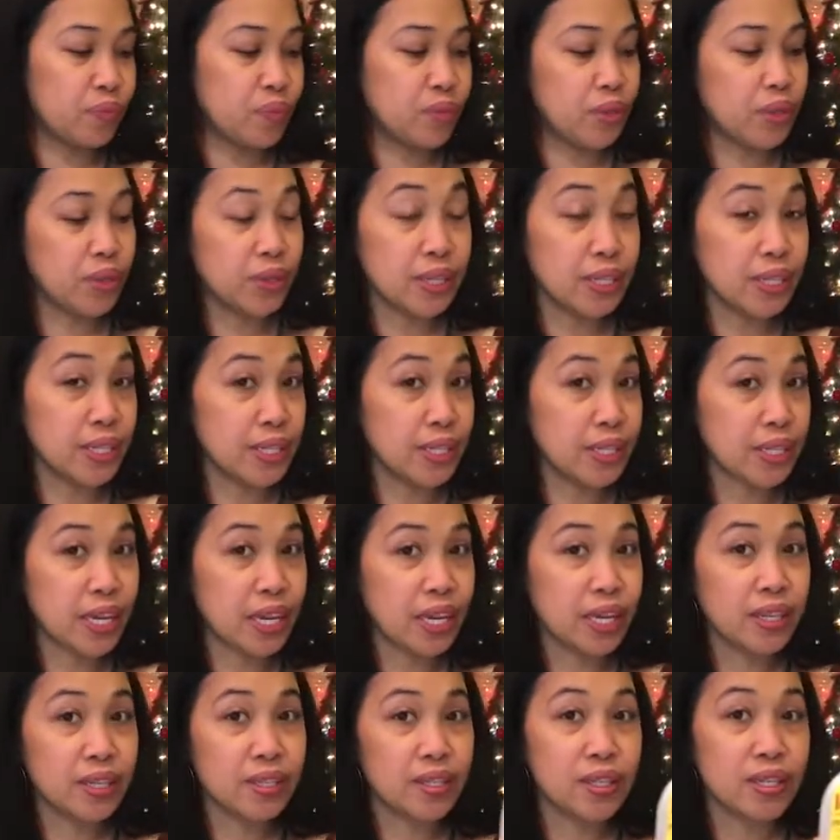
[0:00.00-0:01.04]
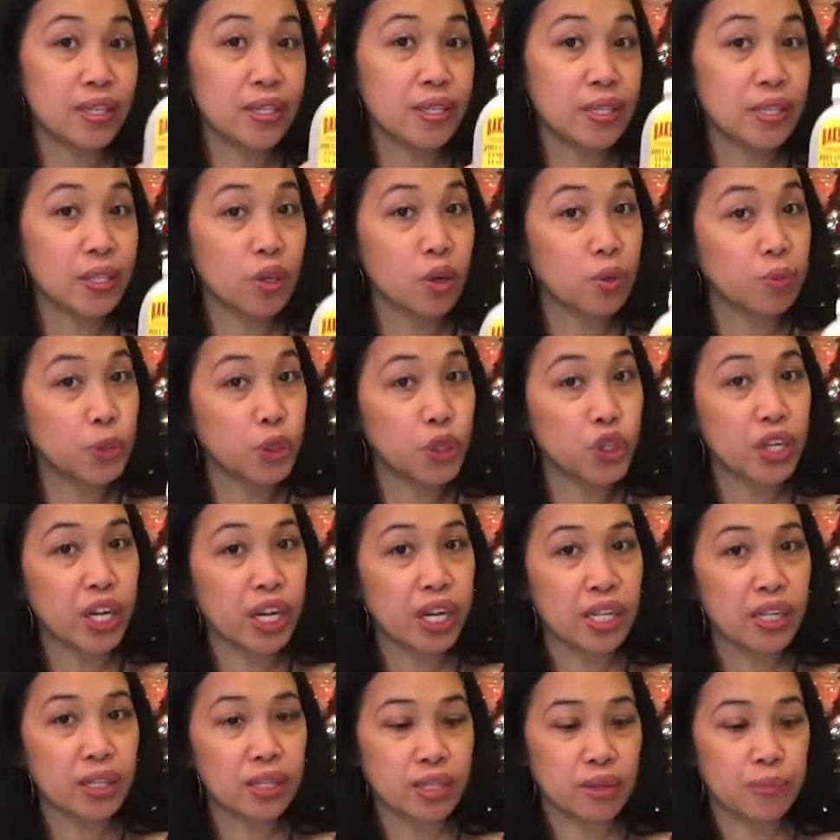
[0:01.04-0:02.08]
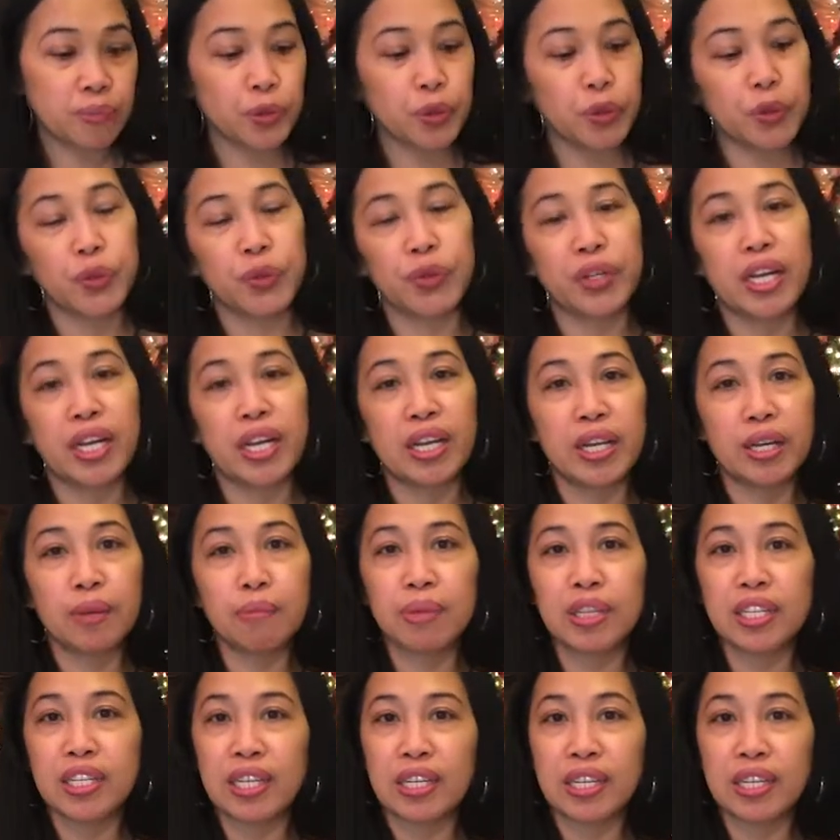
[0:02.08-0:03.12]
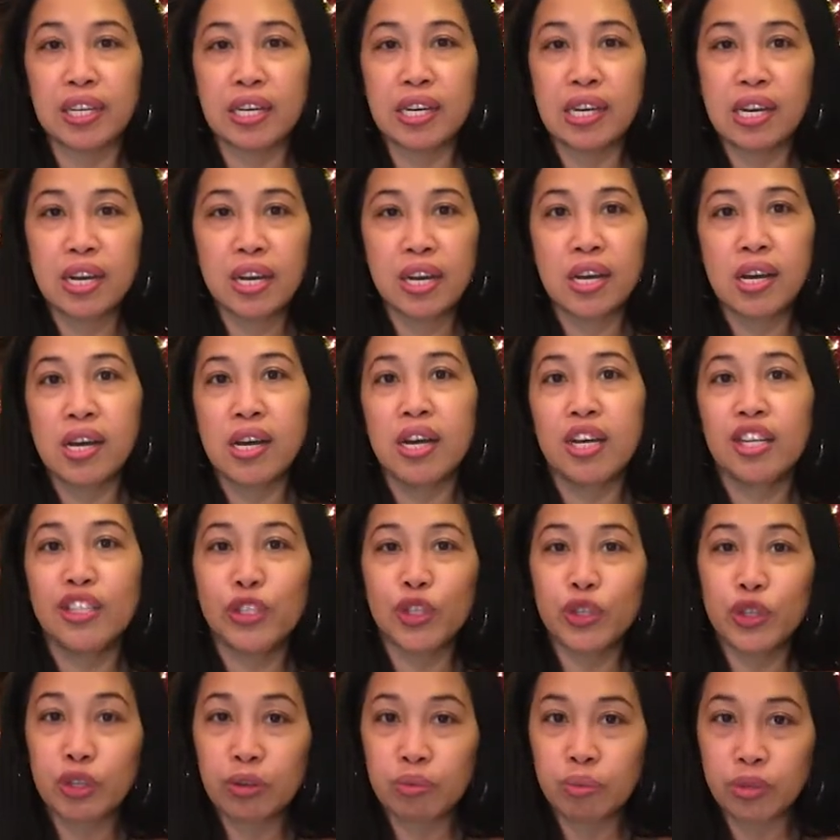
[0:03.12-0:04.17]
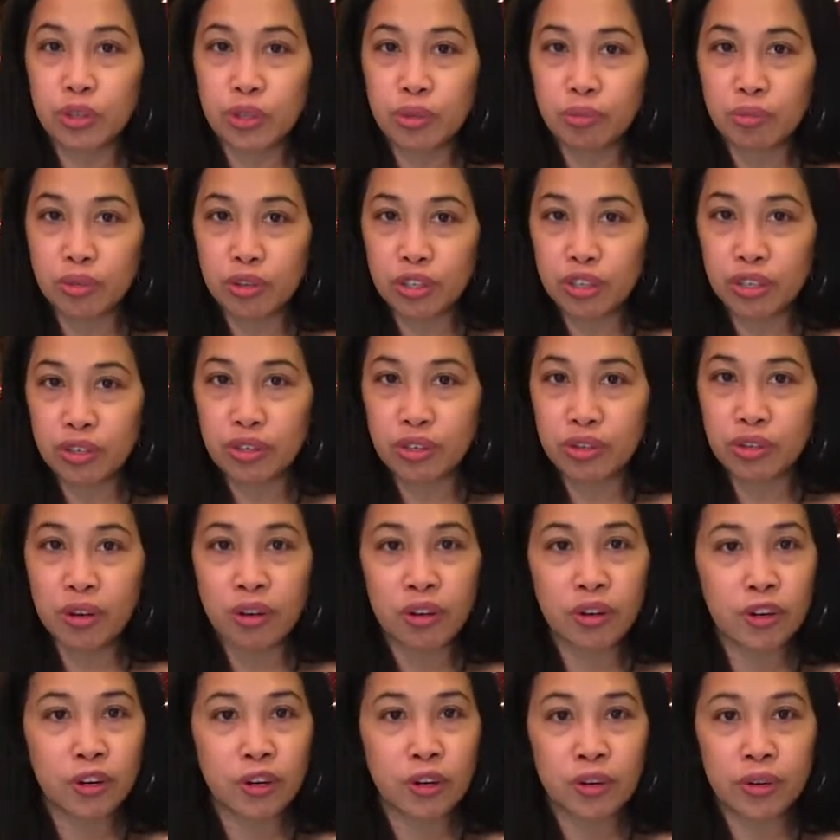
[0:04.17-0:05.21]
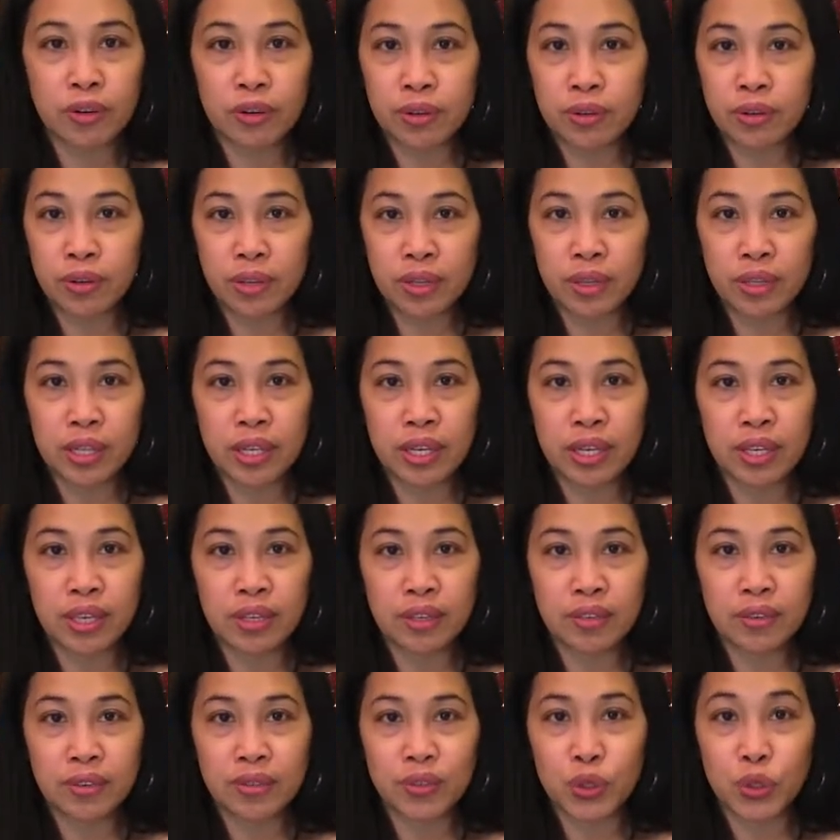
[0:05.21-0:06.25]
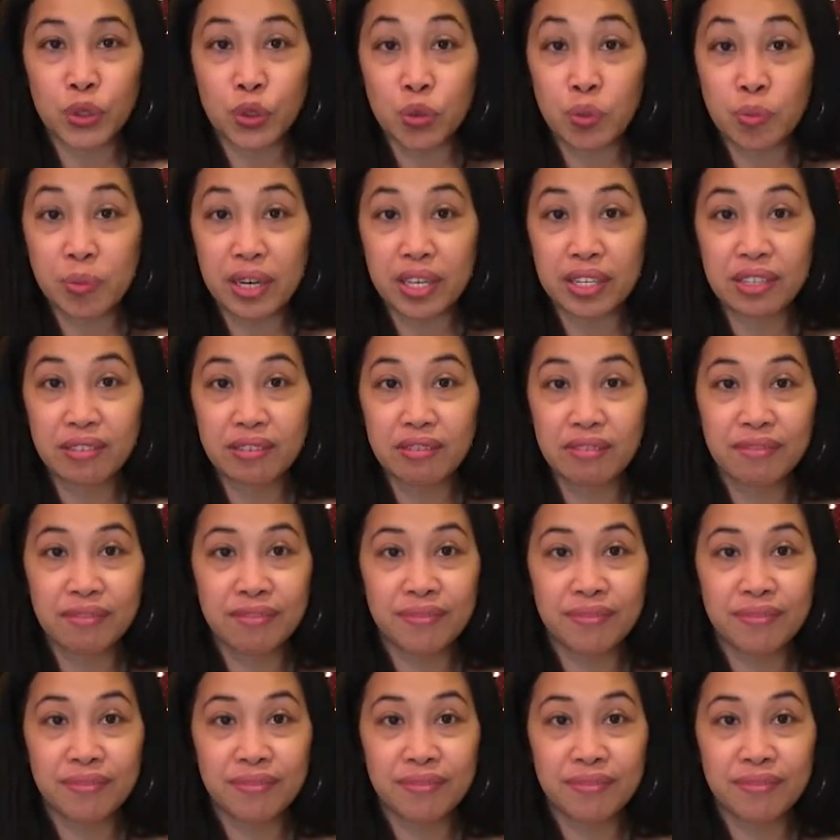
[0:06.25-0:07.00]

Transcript: So this is, guys, this is optional. If you do not like vanilla to your budbud or like suman,